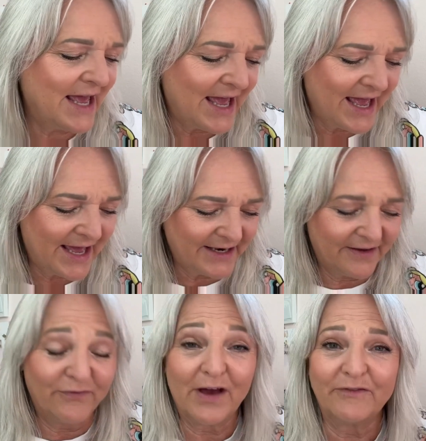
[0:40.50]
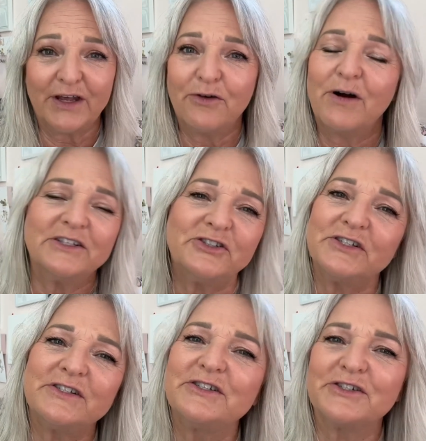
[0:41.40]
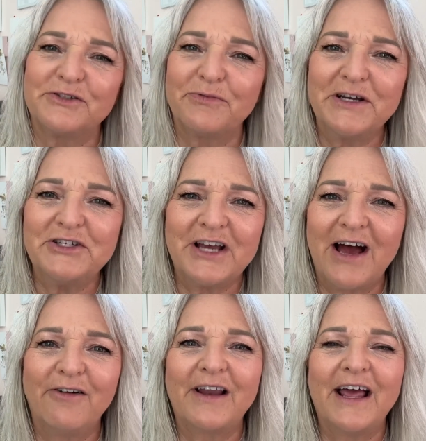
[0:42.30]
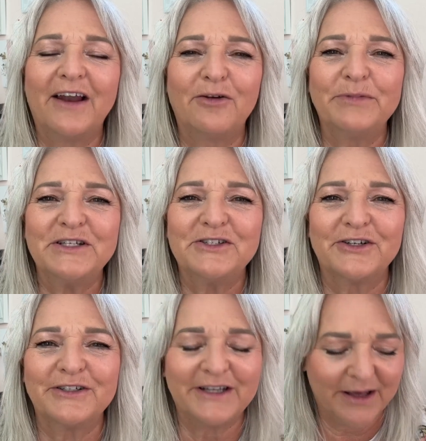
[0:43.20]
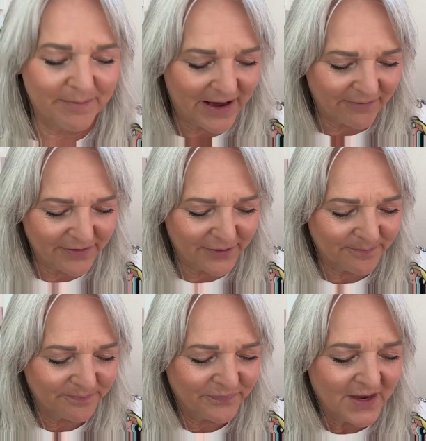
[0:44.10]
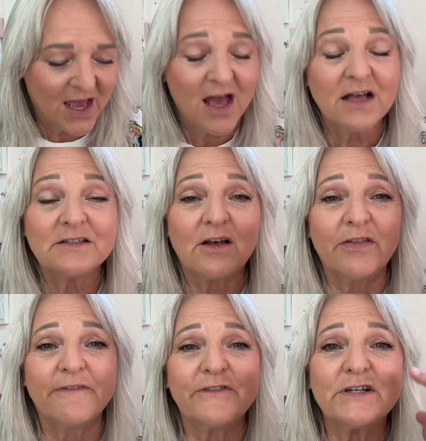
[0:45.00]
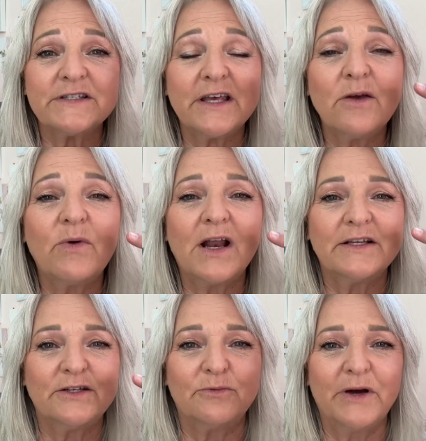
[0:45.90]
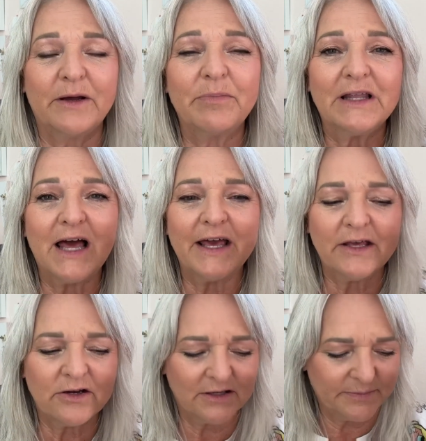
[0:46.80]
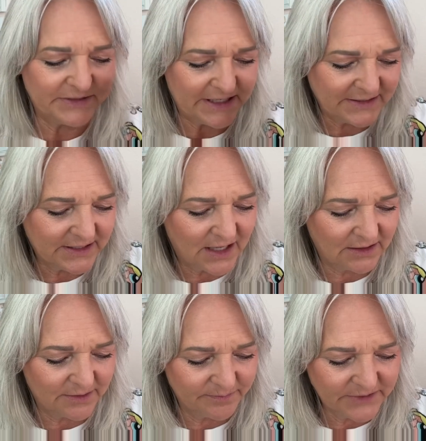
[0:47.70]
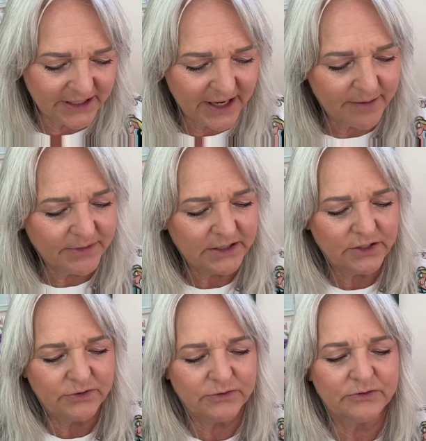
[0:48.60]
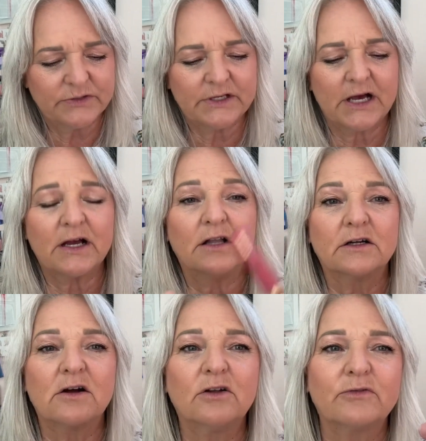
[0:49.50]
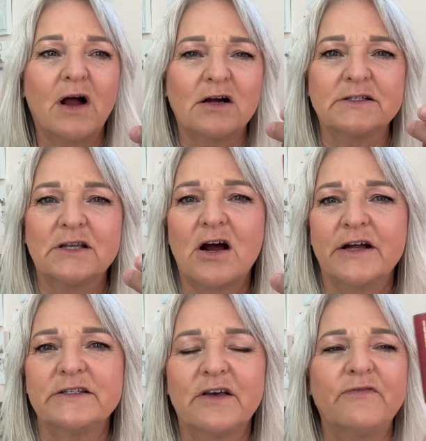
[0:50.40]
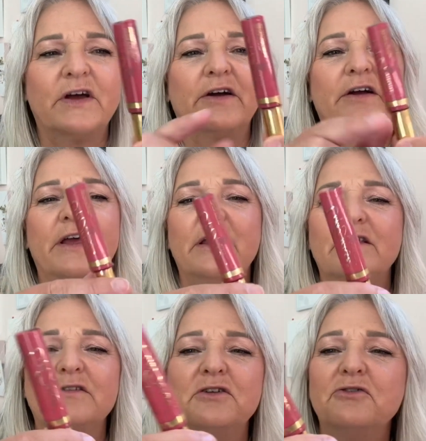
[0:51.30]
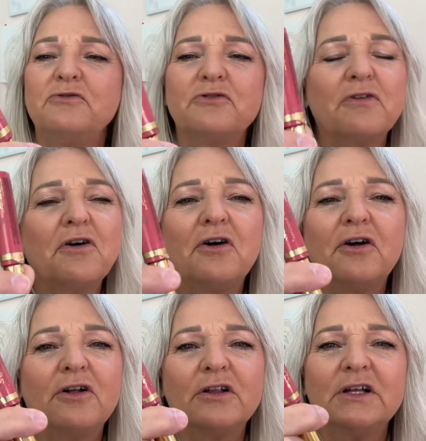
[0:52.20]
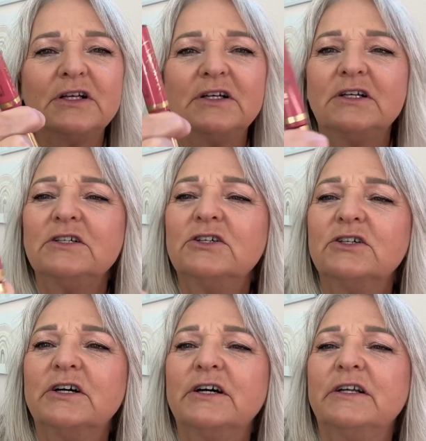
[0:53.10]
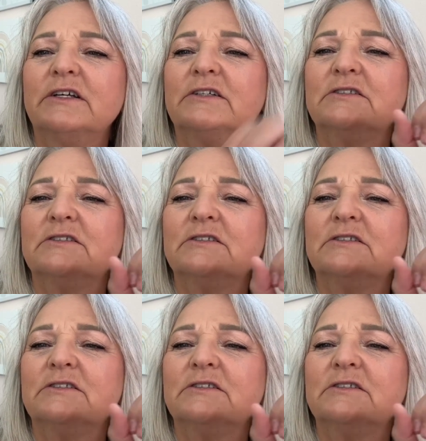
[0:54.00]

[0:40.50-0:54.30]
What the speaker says: And if you have any questions, just reach out and I'll be sure to get back with you. So the first thing you want to do when applying your LipSense color, today I'm going to use a color called Rockstar. It's a very neutral, good